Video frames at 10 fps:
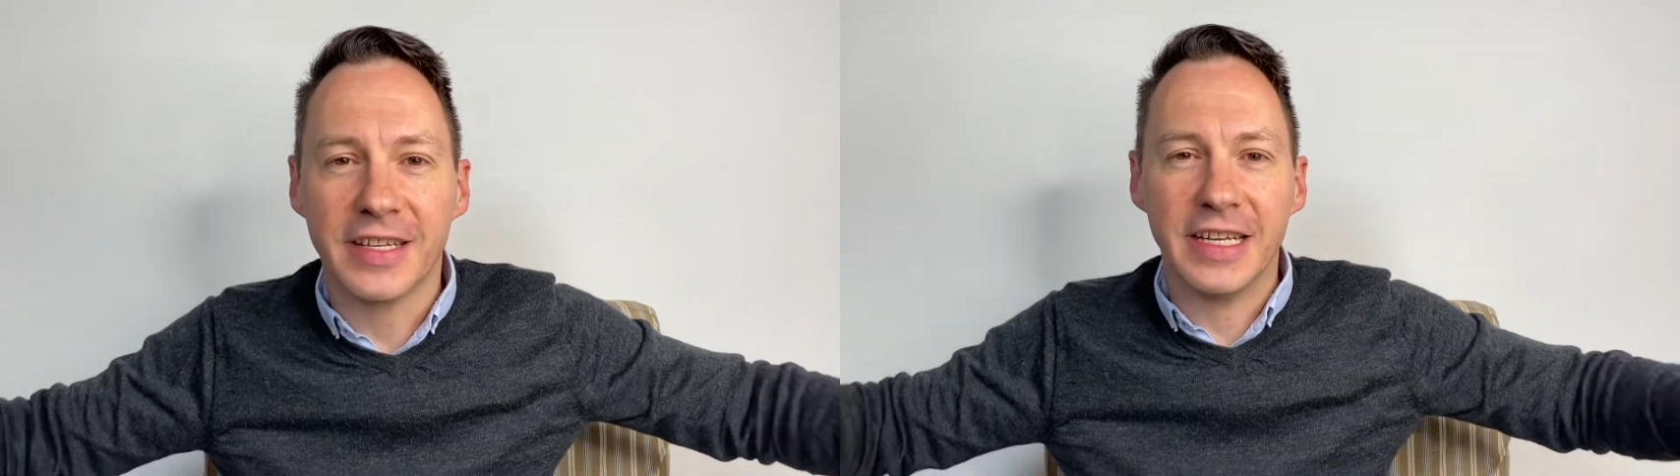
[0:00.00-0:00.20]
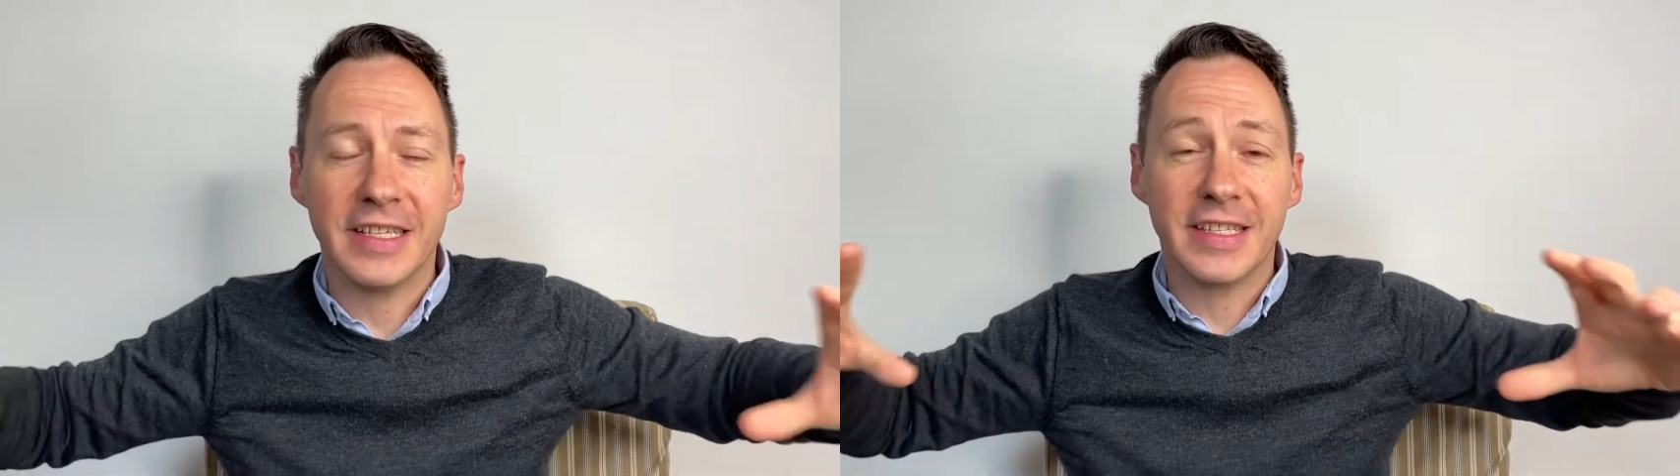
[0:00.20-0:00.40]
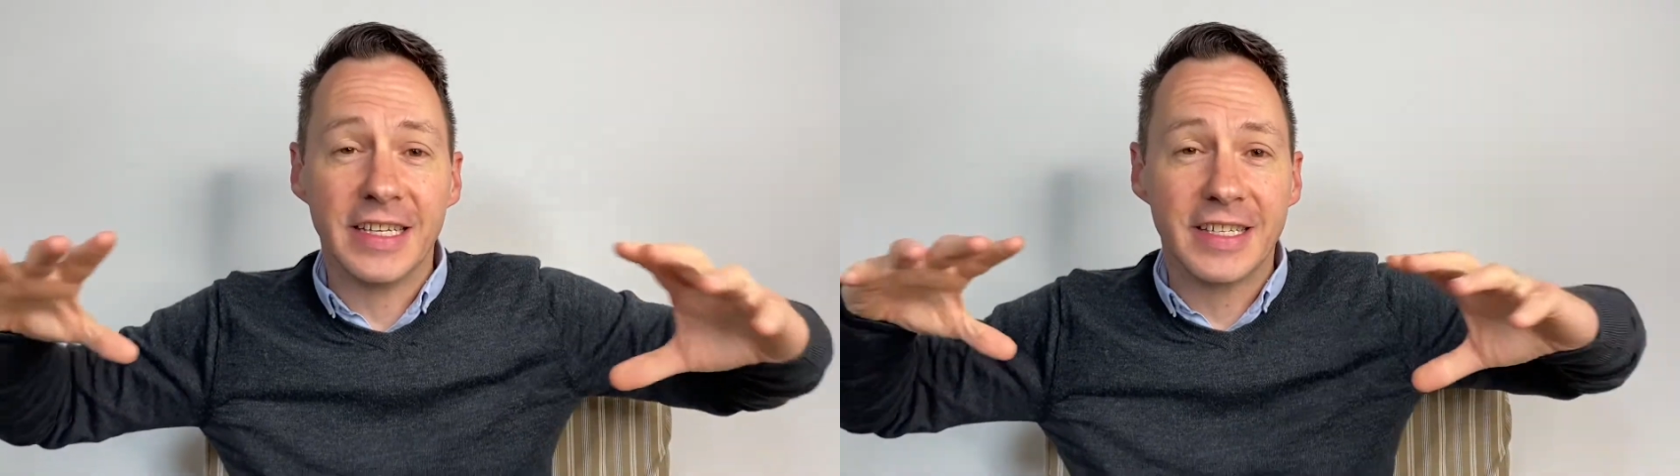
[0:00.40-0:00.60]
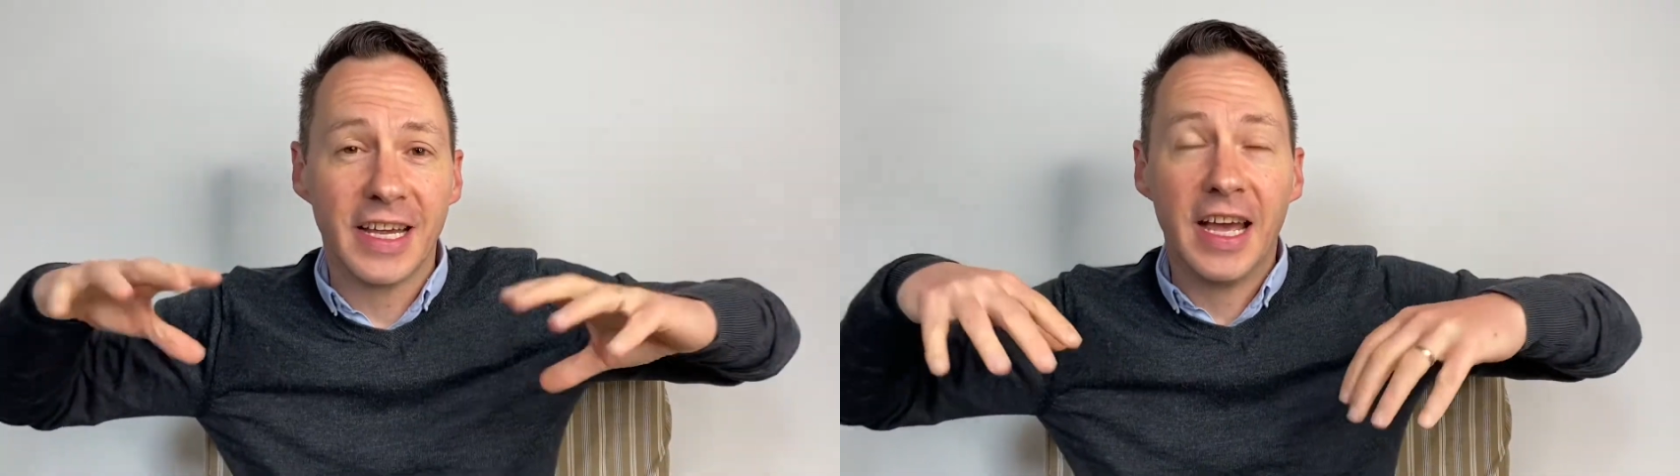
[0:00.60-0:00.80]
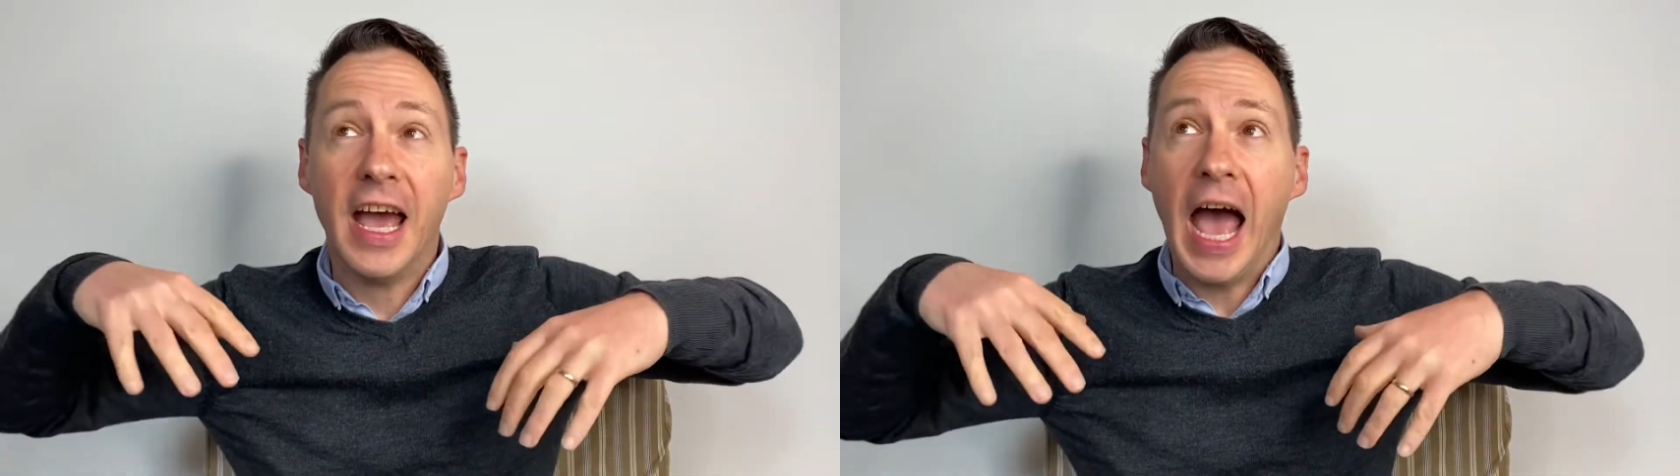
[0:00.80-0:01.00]
It is
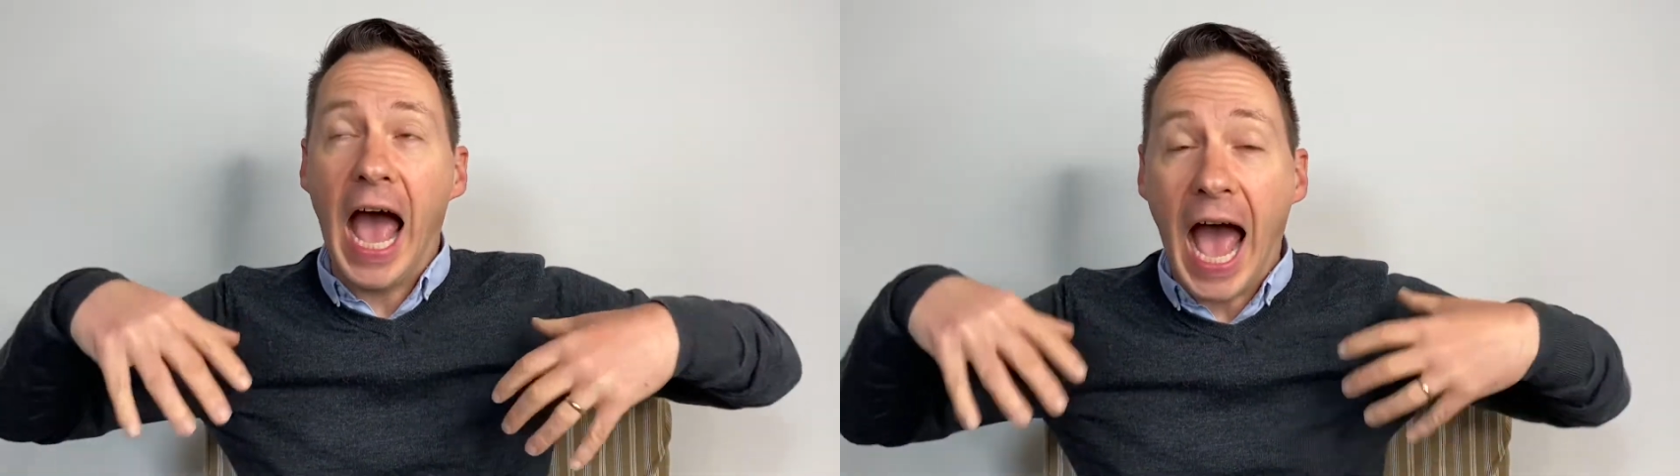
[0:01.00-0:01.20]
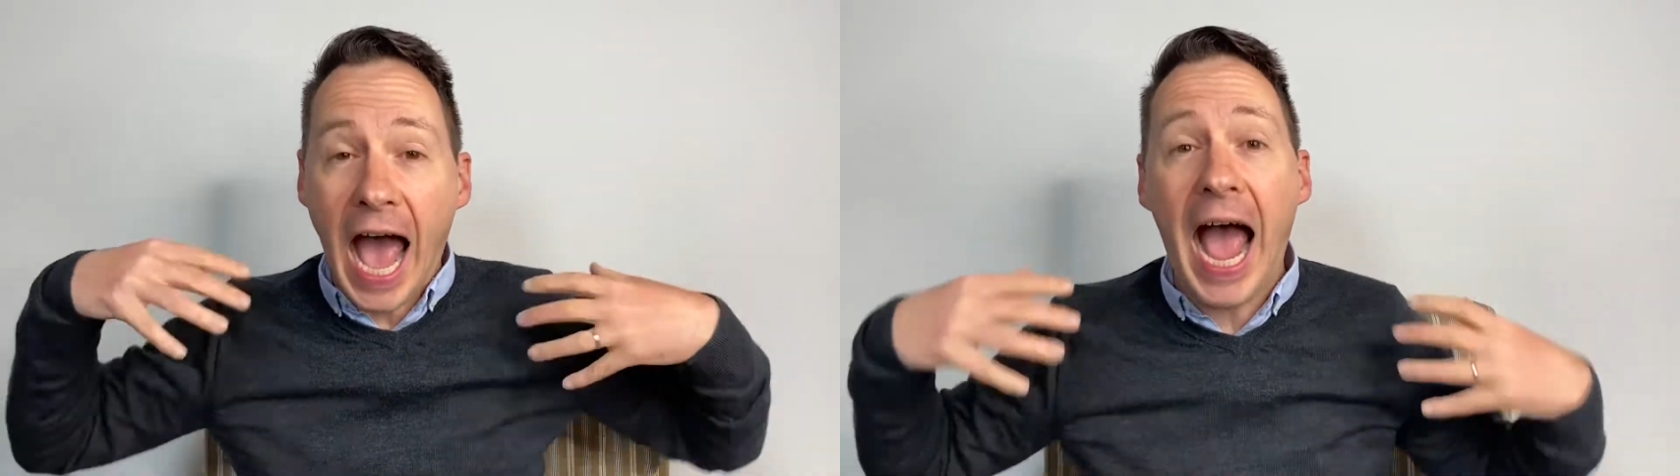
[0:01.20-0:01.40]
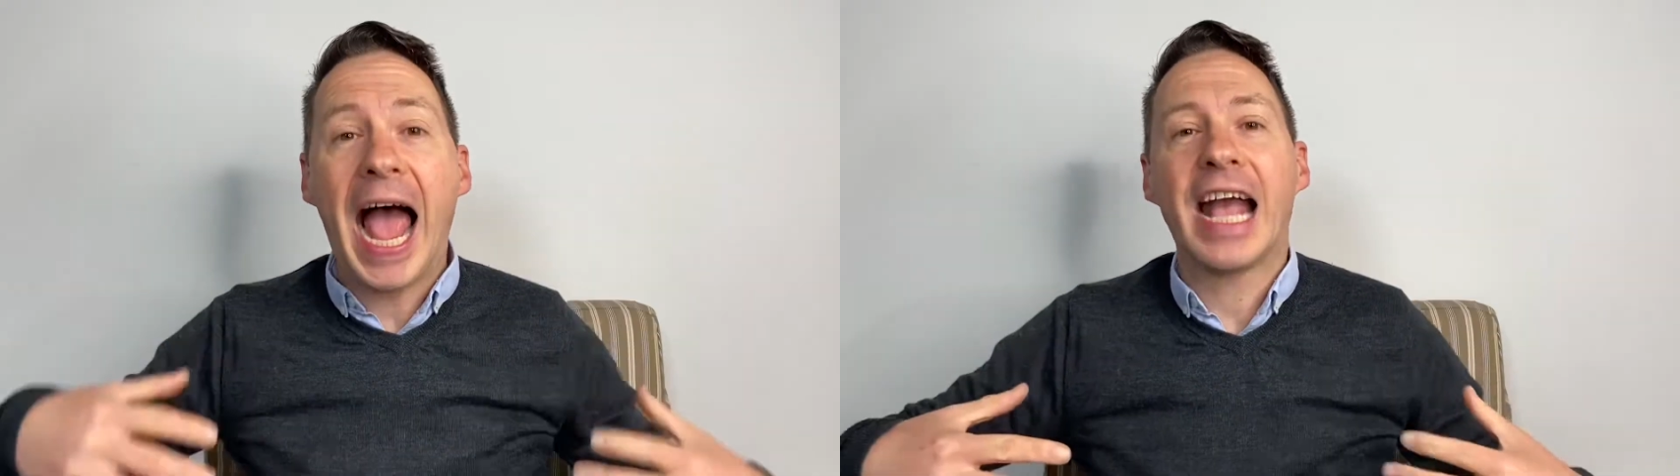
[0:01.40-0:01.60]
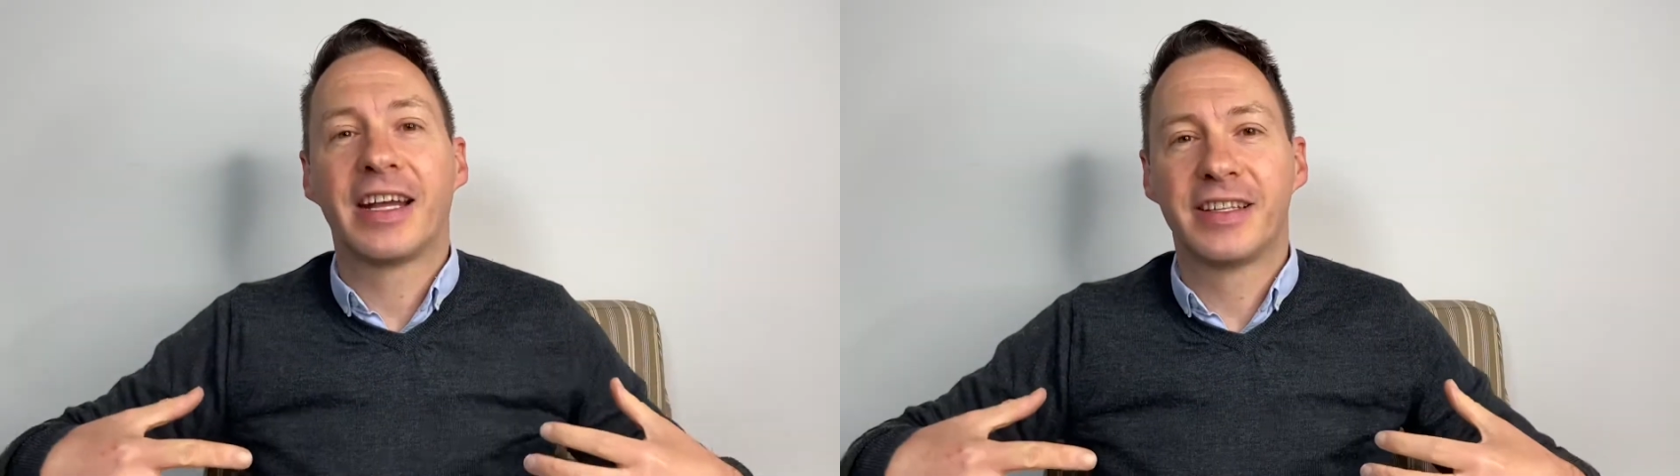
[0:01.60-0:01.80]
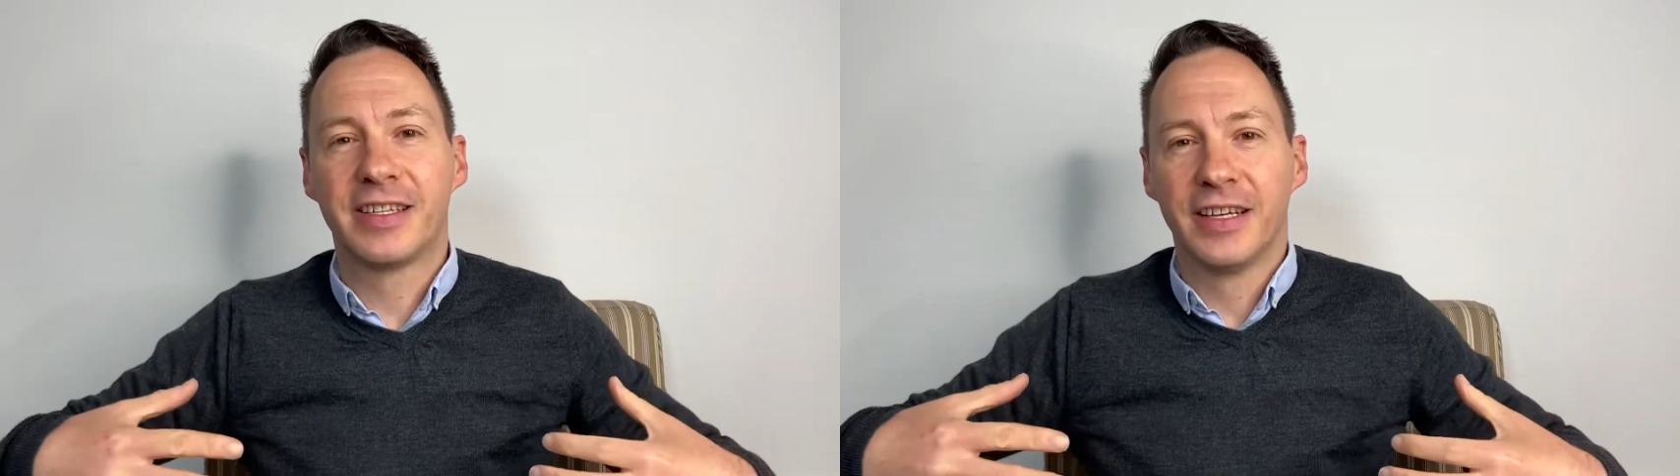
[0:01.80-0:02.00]
this
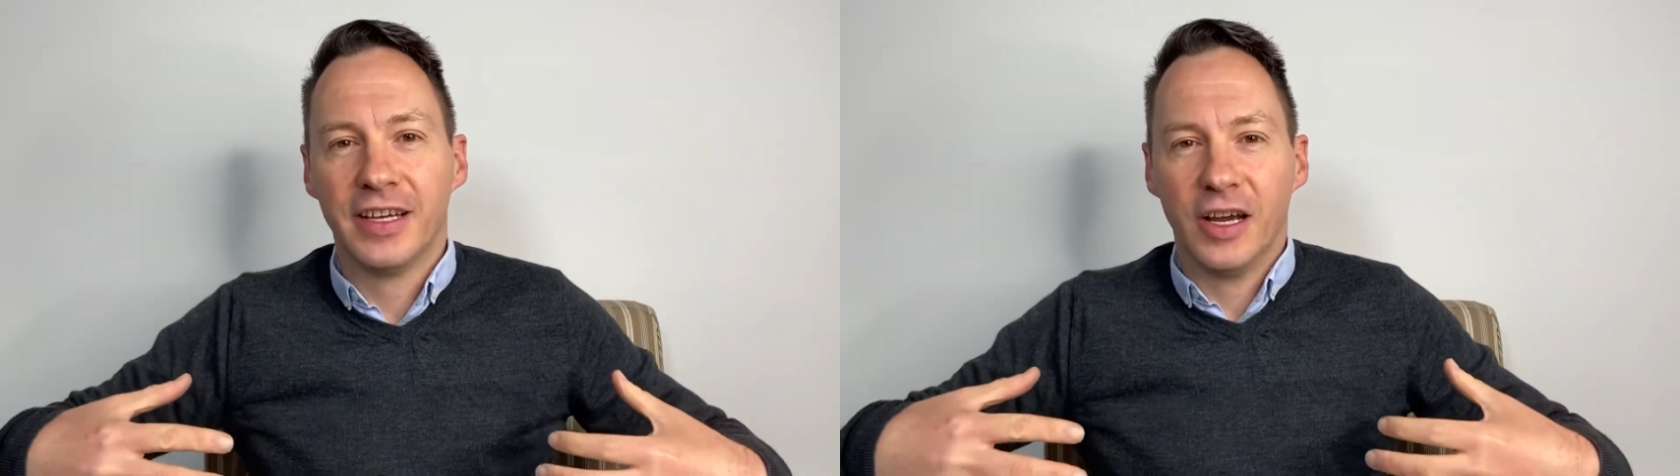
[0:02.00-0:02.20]
act